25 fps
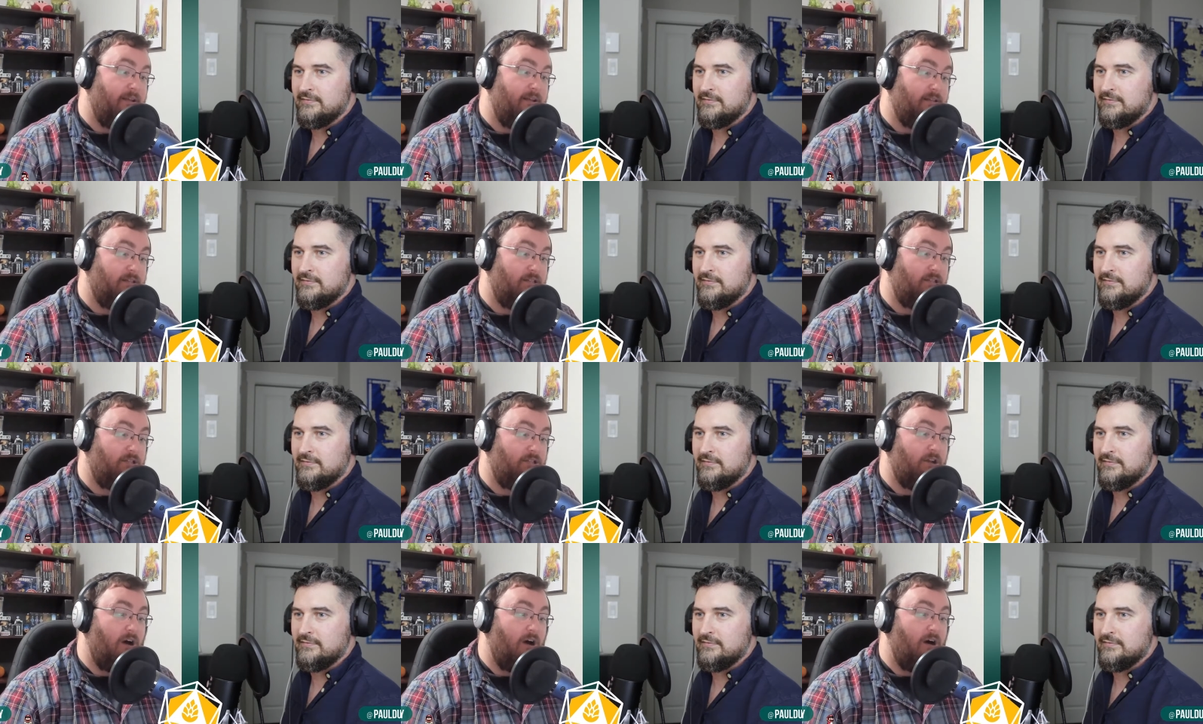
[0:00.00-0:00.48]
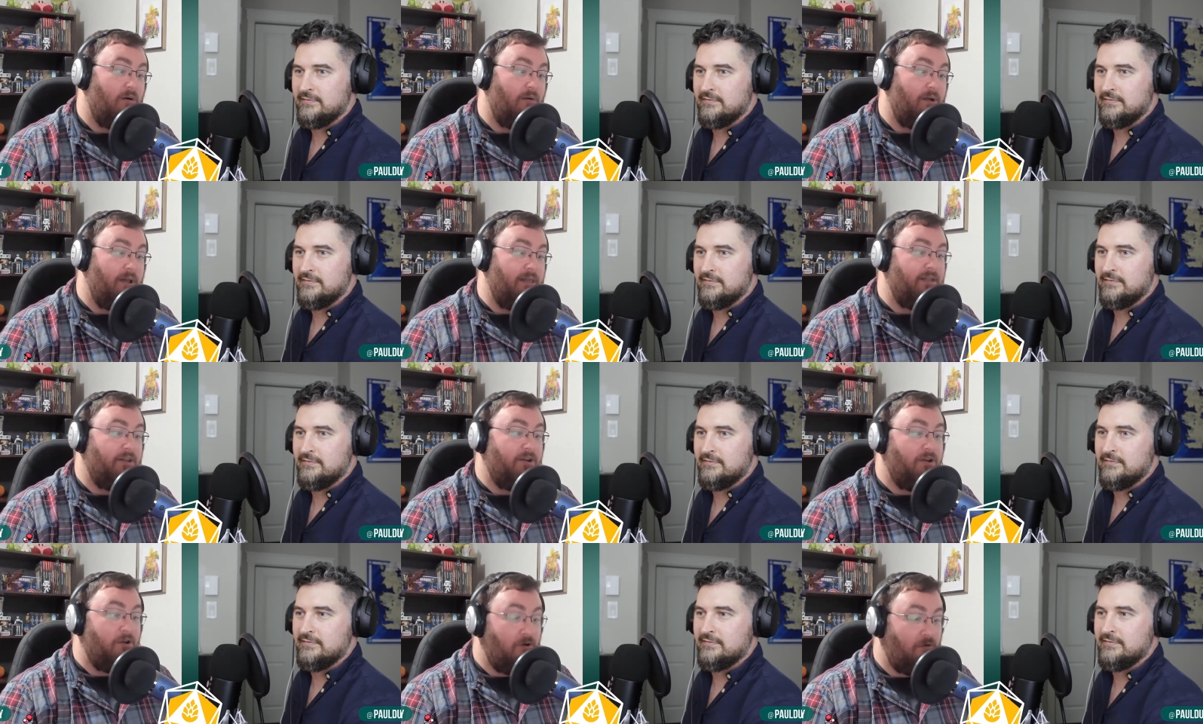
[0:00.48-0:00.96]
Speaker 1: So
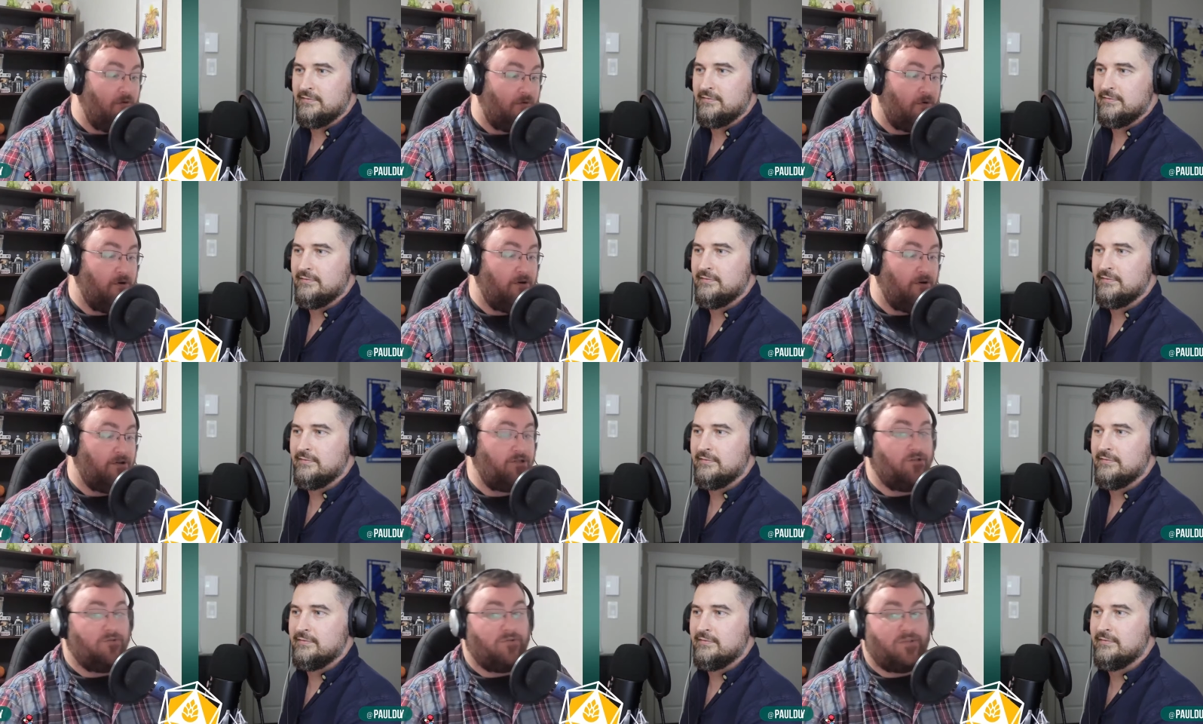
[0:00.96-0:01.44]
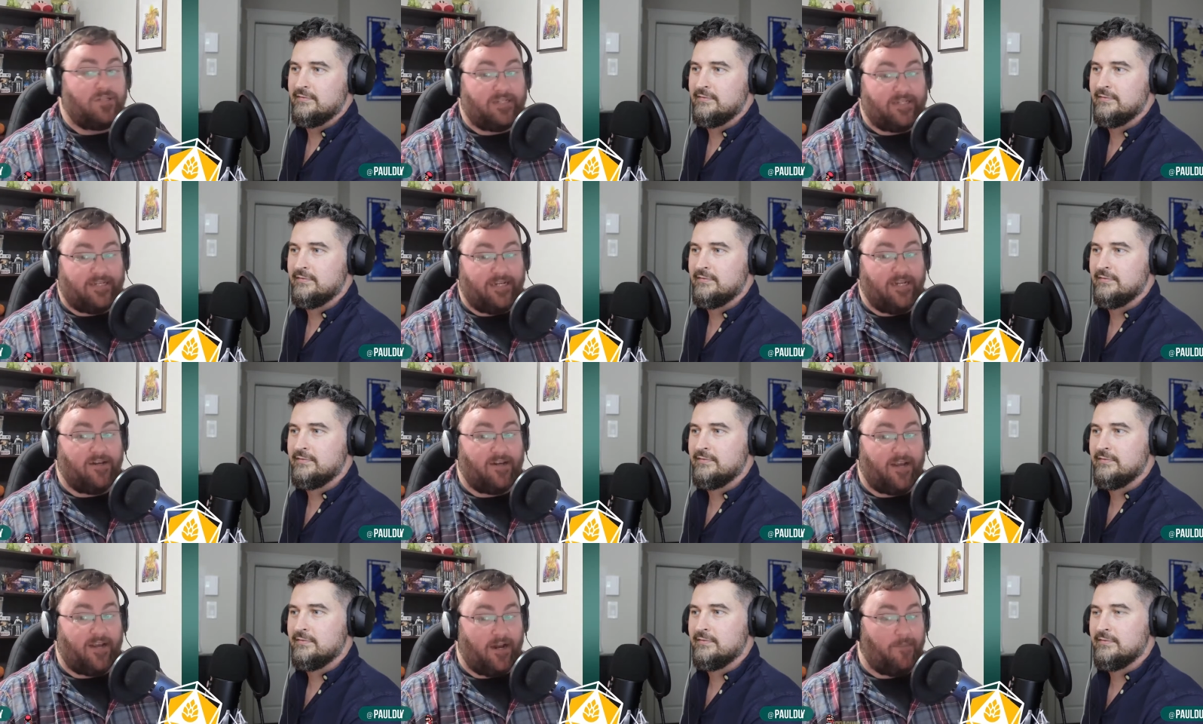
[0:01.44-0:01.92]
in new rules, you
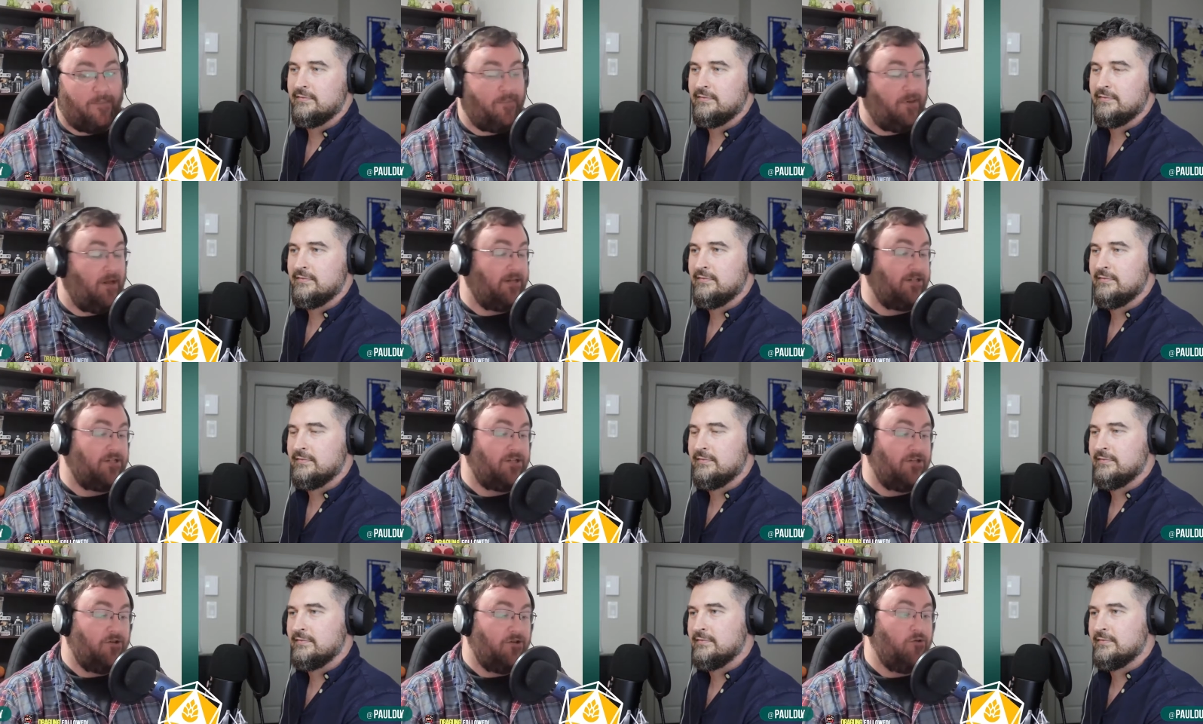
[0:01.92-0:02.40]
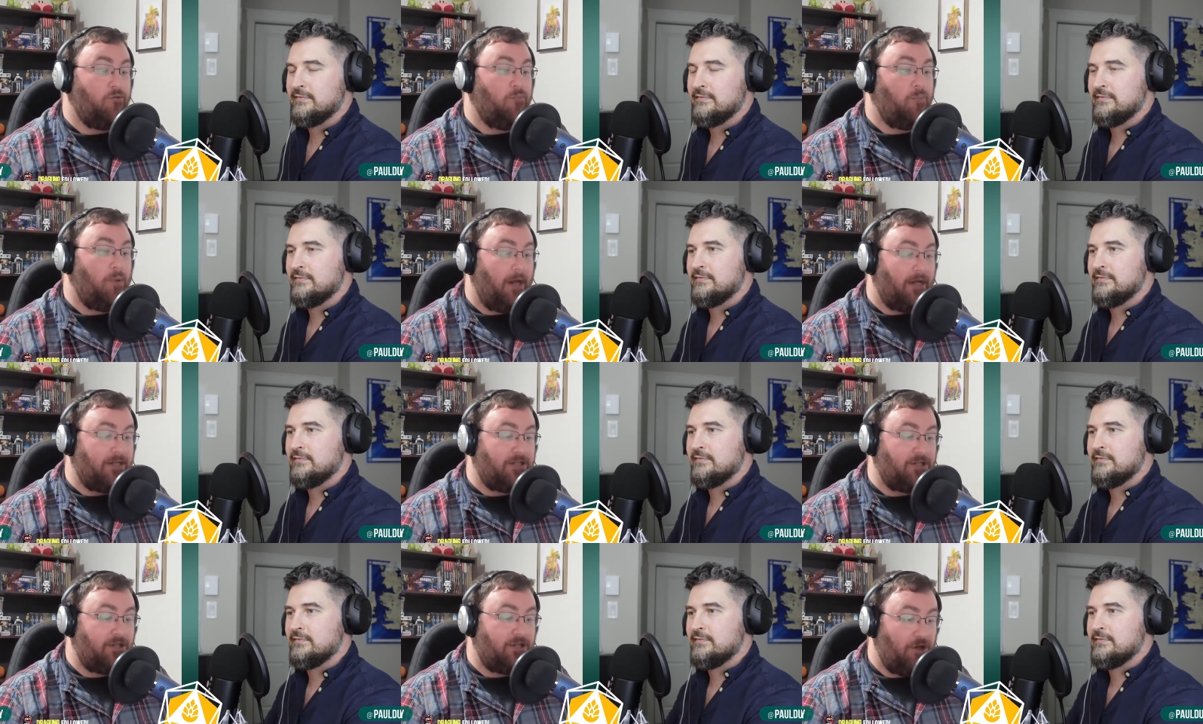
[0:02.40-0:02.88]
still get a +2,
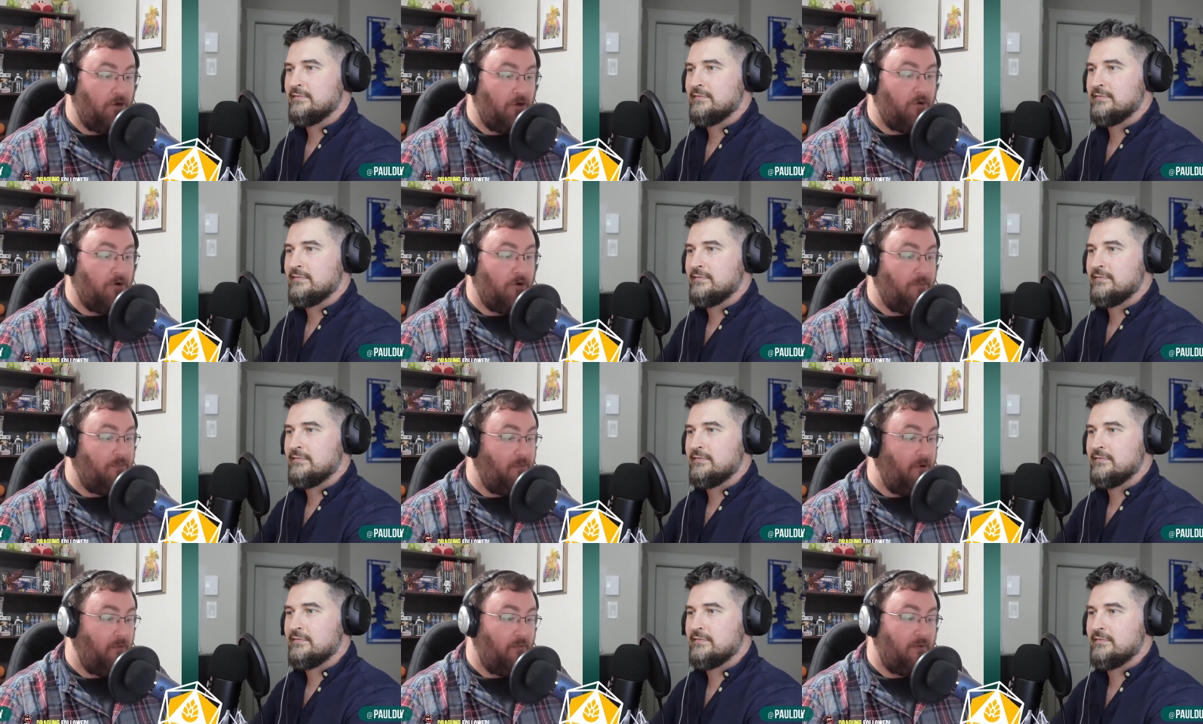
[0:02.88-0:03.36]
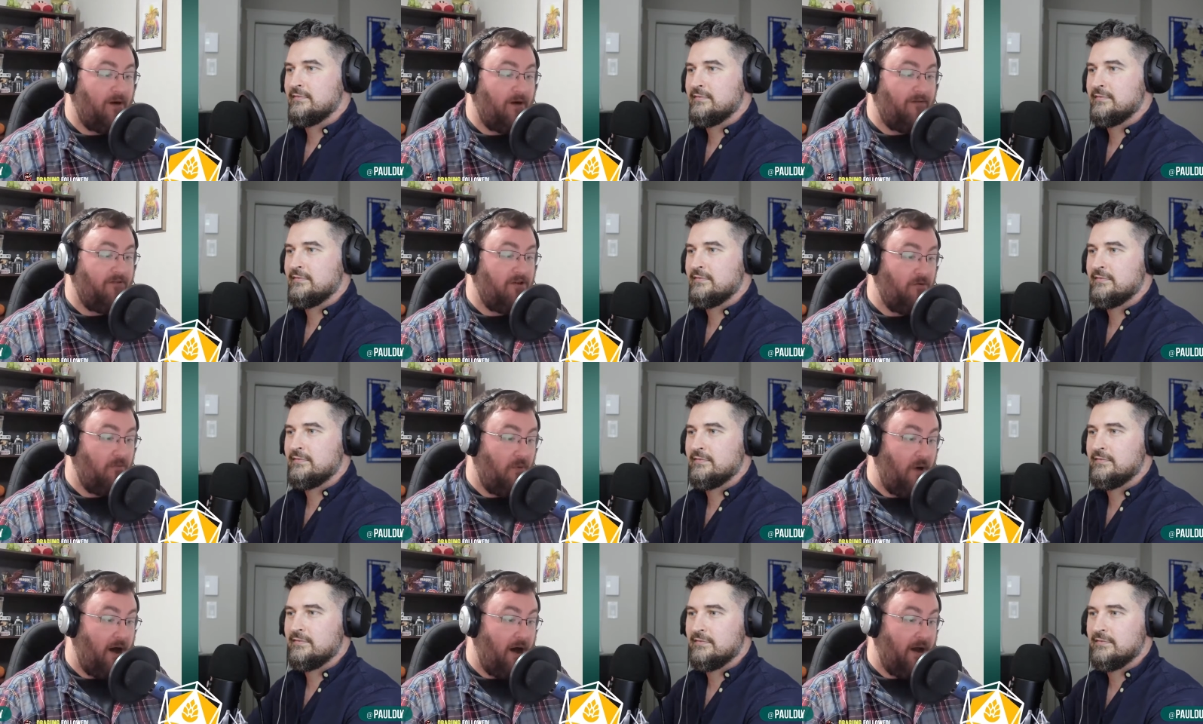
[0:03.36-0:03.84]
+2 to put wherever
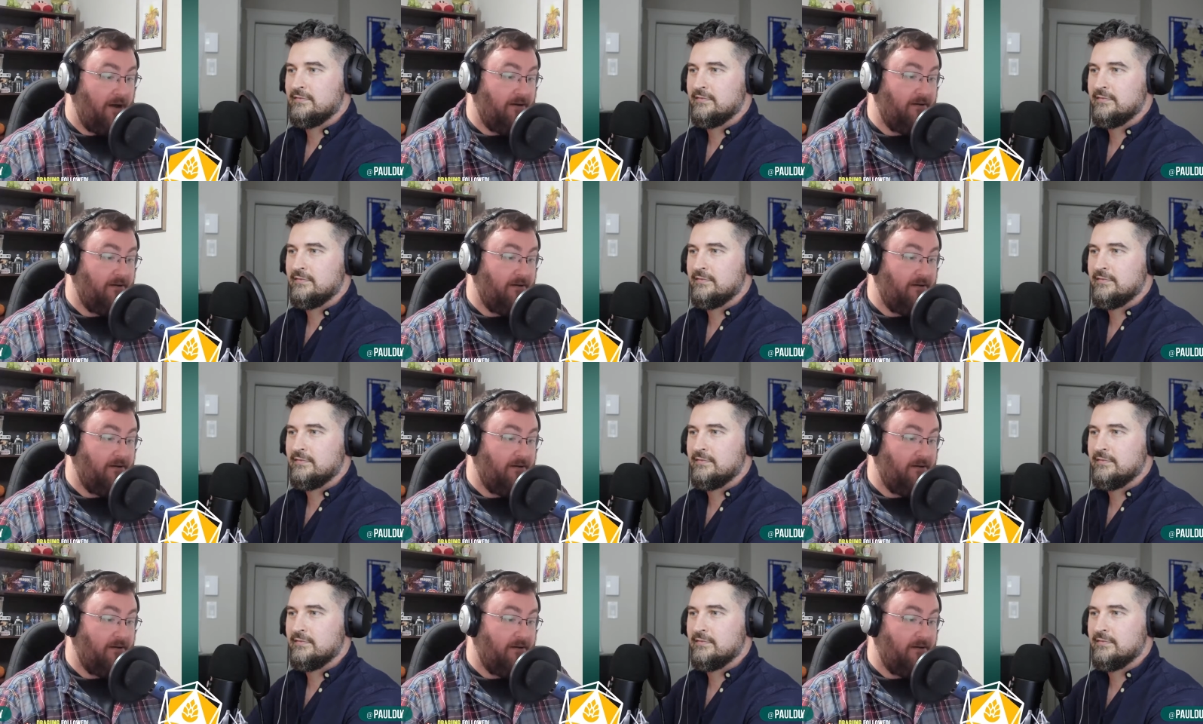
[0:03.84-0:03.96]
you want.